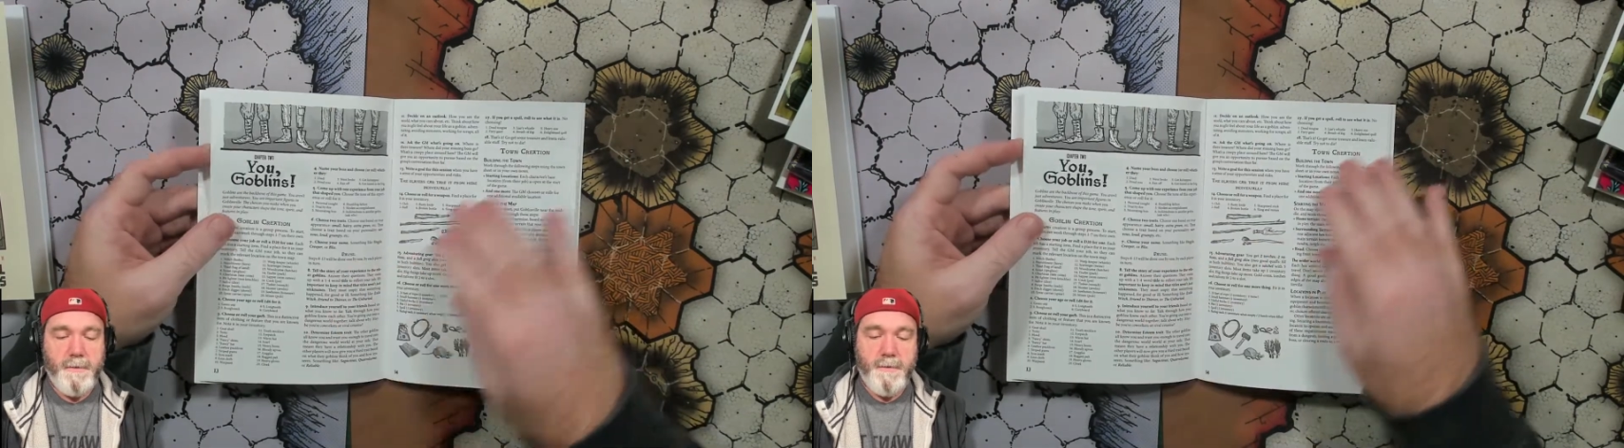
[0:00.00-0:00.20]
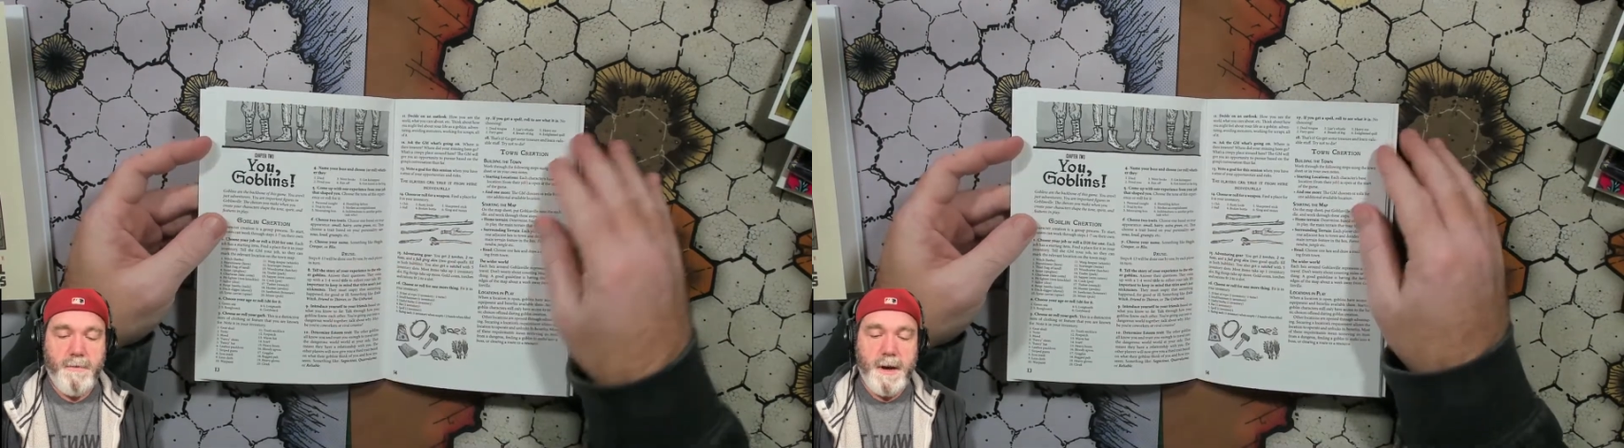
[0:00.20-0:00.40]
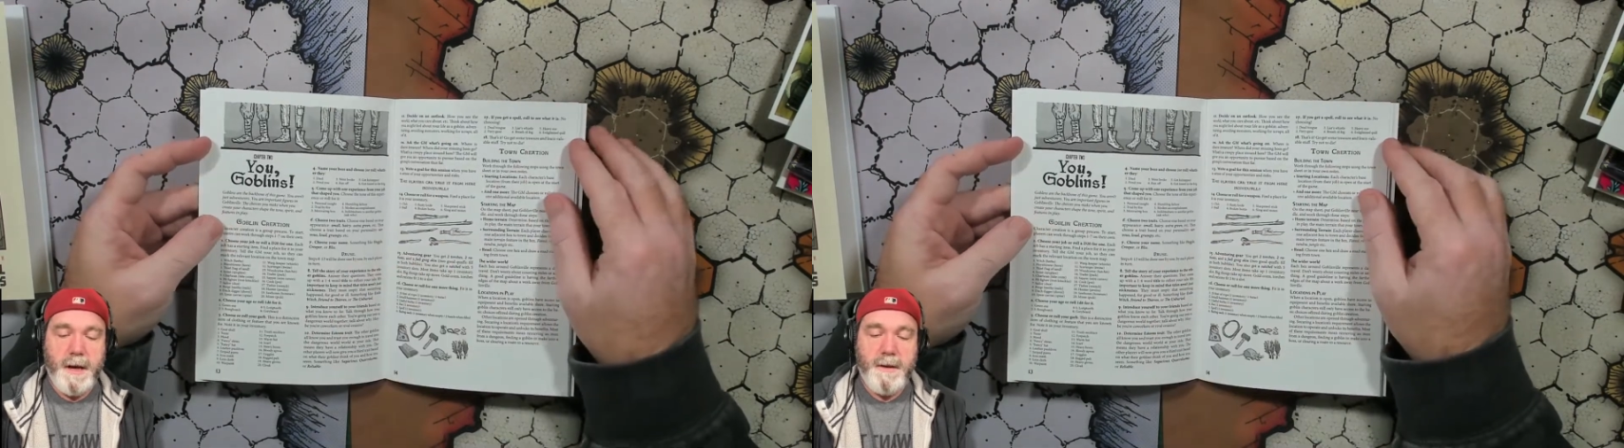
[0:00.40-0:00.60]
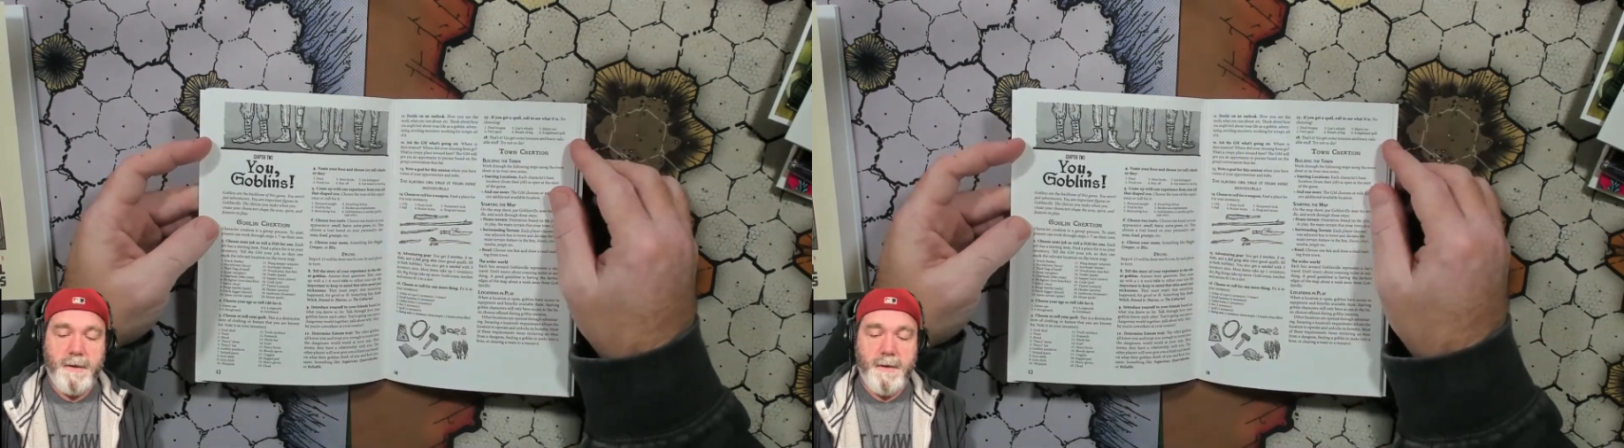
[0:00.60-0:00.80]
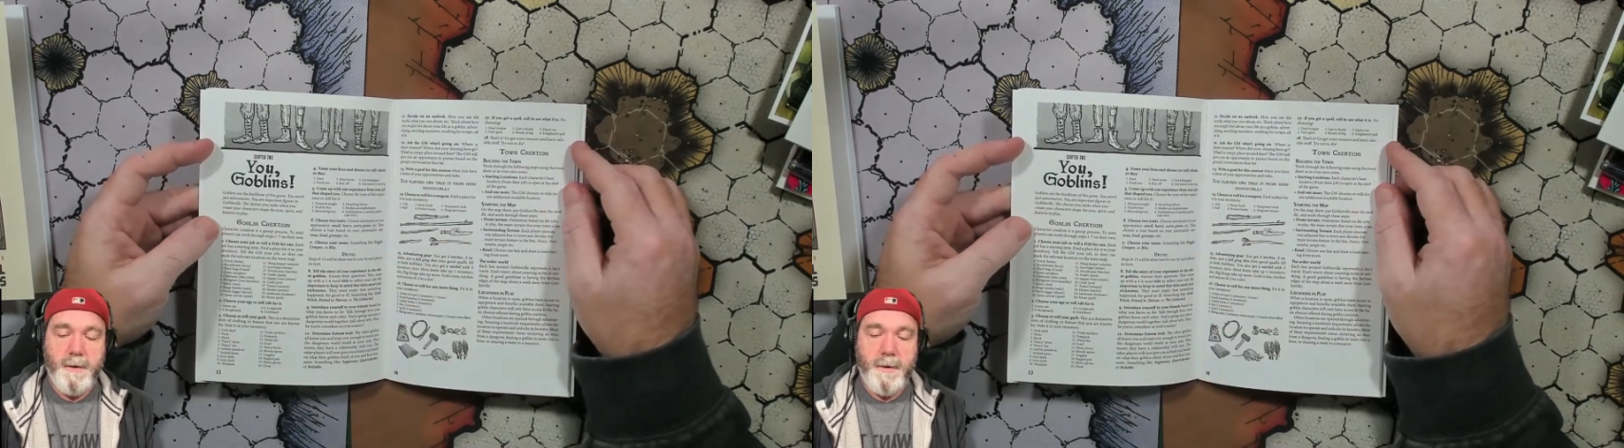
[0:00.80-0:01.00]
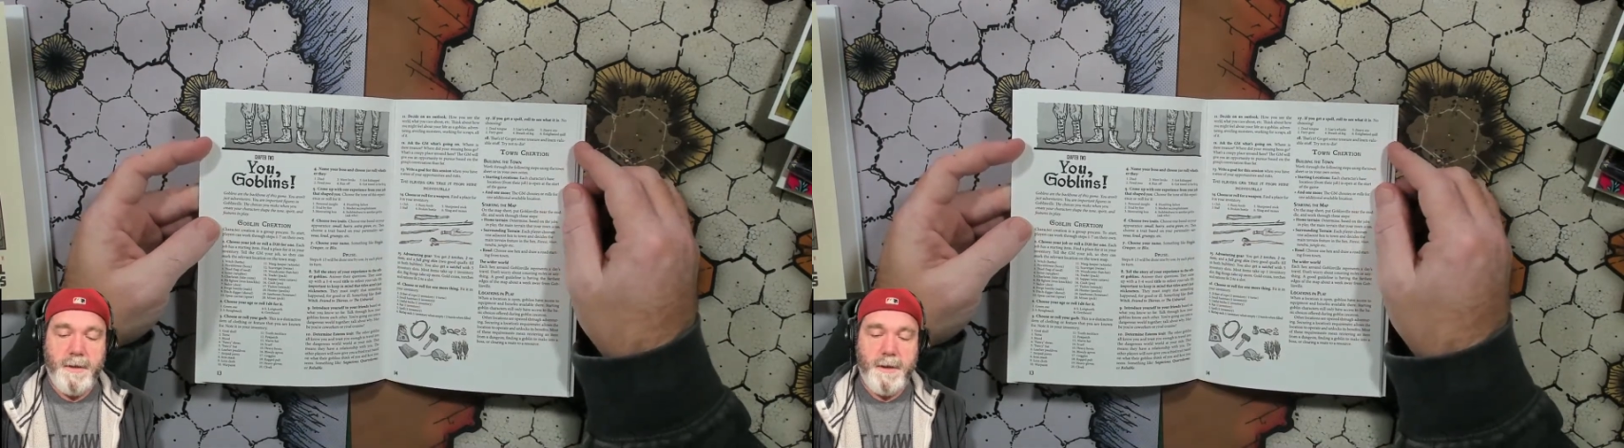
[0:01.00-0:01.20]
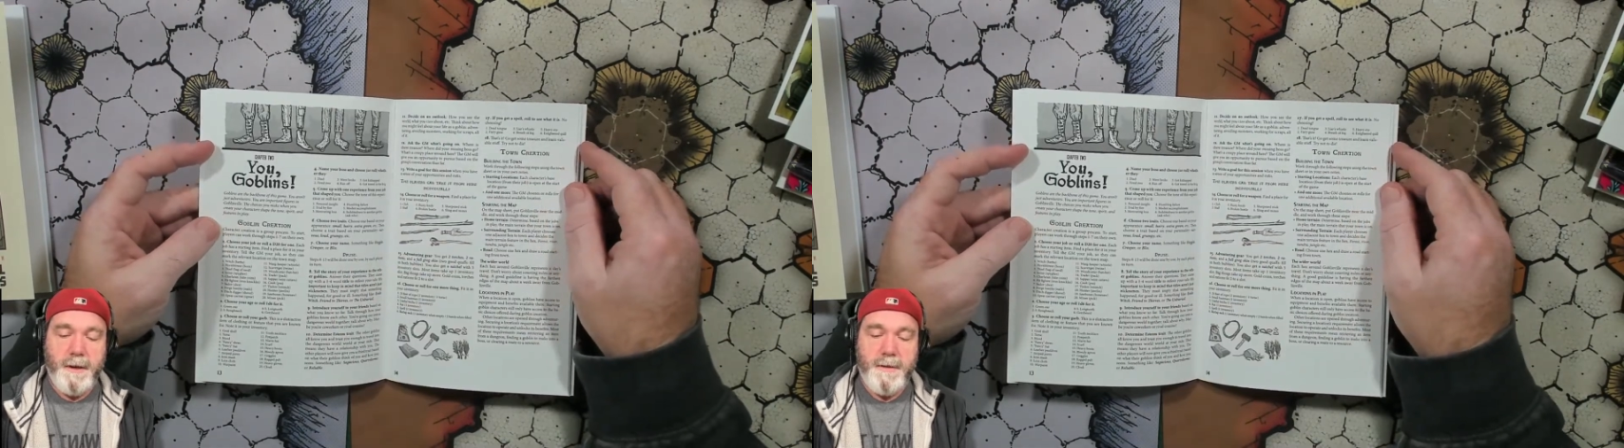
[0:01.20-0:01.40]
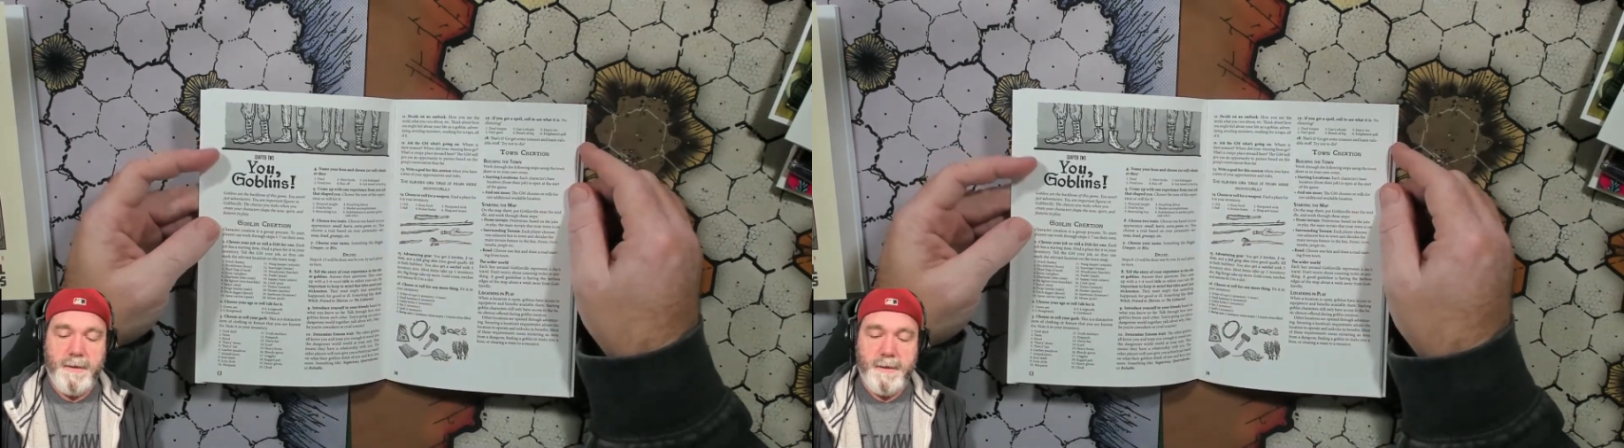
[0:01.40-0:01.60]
trying to do with this.